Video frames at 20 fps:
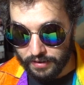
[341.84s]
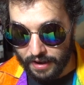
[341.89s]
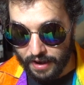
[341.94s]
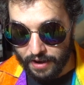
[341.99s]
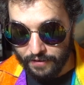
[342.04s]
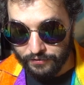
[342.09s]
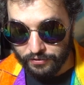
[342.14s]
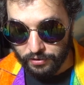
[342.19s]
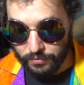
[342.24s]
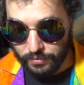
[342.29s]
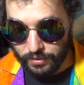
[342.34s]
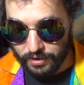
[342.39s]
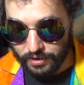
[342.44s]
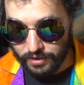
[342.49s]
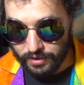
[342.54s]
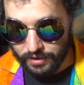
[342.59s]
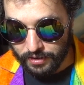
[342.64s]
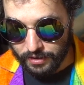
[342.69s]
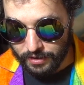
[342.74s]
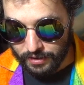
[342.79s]

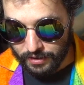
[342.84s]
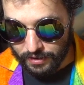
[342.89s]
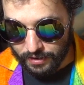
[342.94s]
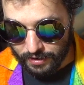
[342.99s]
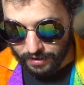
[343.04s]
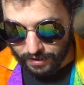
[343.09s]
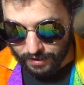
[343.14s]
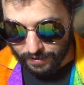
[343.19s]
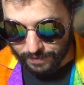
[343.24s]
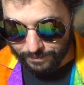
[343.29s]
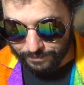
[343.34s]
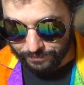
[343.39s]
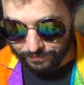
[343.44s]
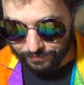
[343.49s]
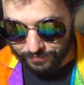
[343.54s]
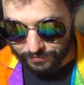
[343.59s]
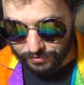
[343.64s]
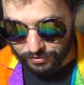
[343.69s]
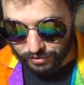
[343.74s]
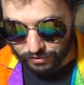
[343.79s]
afterward,
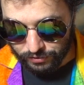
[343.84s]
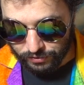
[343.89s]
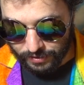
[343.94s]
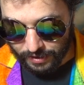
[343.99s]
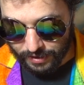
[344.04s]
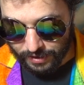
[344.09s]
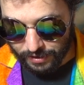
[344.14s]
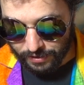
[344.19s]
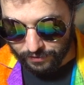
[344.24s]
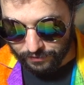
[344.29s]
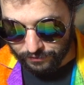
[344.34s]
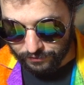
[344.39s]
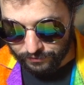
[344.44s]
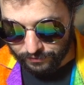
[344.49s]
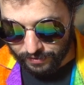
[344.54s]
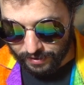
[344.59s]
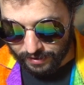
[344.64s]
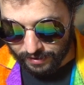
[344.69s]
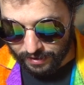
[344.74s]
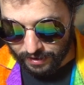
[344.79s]
just kind of,
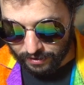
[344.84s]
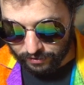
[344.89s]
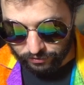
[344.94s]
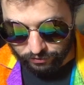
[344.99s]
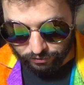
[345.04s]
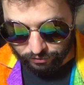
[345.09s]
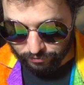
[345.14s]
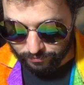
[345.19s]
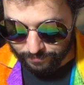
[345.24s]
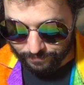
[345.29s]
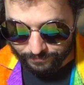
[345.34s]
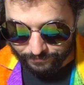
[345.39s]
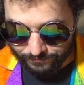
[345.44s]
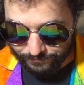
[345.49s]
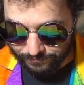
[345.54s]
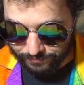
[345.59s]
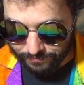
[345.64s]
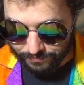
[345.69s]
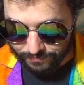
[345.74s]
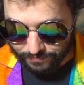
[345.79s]
I guess,
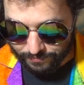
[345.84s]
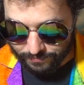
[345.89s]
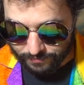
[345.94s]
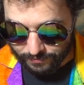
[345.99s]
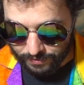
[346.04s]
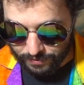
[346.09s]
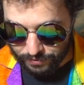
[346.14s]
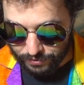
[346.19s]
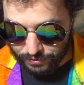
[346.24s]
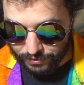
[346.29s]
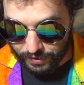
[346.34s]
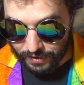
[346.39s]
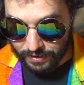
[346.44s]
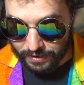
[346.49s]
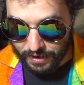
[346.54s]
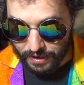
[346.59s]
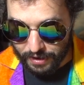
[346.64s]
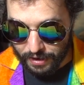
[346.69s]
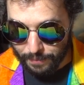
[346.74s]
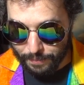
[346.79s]

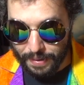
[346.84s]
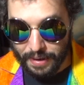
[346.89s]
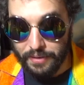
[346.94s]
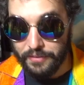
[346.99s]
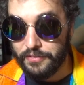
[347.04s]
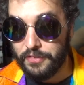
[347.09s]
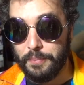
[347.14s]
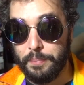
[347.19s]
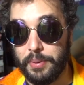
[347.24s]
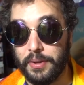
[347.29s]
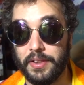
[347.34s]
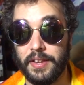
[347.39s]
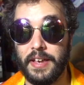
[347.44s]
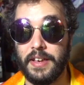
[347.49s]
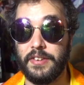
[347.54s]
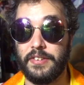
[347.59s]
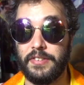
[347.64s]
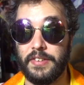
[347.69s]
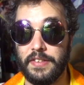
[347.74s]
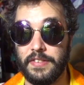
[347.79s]
thinking about the
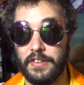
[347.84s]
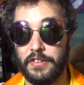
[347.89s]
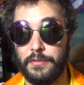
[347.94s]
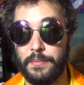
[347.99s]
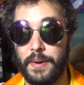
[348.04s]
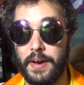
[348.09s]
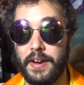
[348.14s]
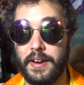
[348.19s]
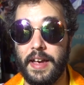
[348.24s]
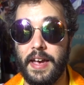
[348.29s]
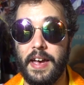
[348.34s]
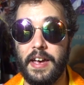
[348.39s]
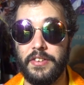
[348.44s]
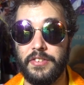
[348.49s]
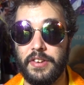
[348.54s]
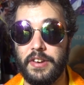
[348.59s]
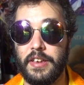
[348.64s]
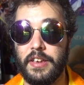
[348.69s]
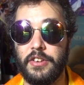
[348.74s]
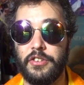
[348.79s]
place that this manga has
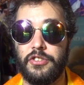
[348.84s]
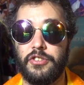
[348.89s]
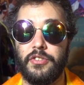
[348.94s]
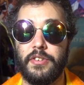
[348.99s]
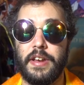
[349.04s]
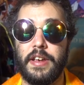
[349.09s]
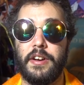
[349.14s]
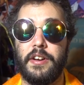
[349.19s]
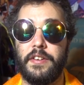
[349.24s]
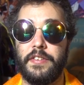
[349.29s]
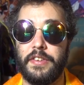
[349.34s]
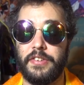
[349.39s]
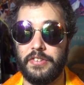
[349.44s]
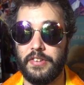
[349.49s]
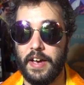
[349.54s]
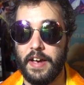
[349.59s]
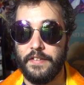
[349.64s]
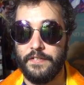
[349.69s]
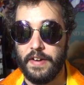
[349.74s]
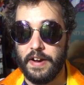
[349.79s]
in history and all the
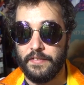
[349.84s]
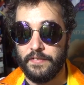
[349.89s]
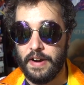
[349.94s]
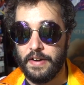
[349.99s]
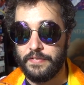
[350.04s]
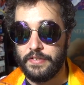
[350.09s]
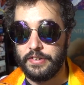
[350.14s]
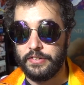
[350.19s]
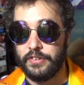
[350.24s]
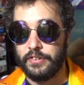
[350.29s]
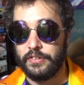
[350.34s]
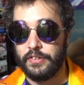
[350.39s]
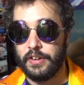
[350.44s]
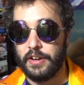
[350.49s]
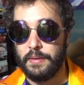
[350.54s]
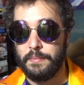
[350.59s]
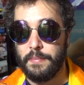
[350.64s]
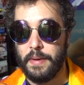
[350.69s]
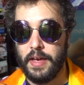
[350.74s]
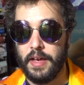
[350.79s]
sci-fi references that
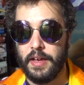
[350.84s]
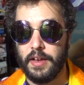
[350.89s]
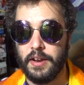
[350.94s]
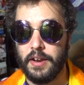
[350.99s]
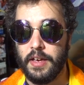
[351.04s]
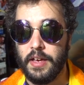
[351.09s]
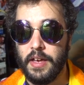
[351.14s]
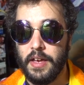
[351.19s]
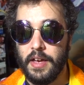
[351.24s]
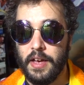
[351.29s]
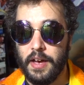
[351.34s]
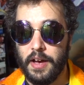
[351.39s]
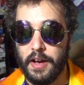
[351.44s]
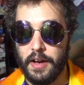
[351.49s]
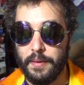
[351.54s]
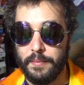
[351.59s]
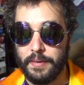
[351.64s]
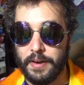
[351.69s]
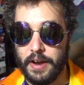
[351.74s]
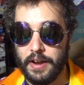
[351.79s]
it made,
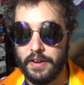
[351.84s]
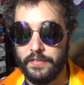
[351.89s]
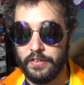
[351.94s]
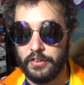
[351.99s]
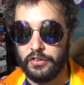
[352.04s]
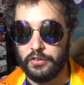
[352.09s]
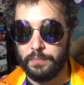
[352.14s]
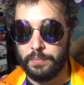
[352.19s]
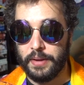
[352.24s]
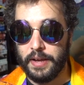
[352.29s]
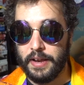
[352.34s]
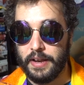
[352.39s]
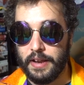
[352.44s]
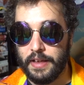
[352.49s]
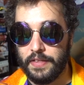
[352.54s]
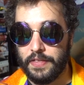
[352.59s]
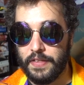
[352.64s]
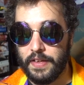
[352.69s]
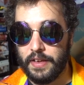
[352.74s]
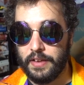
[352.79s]
kind of
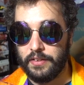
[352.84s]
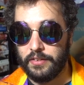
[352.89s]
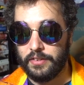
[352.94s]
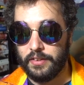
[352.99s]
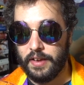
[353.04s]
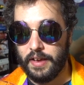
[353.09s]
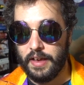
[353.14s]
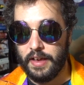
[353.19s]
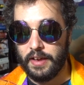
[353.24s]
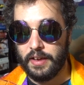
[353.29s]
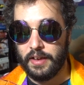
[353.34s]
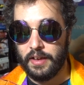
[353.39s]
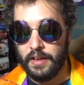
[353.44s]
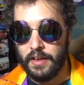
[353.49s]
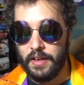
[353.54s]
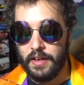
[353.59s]
explaining things like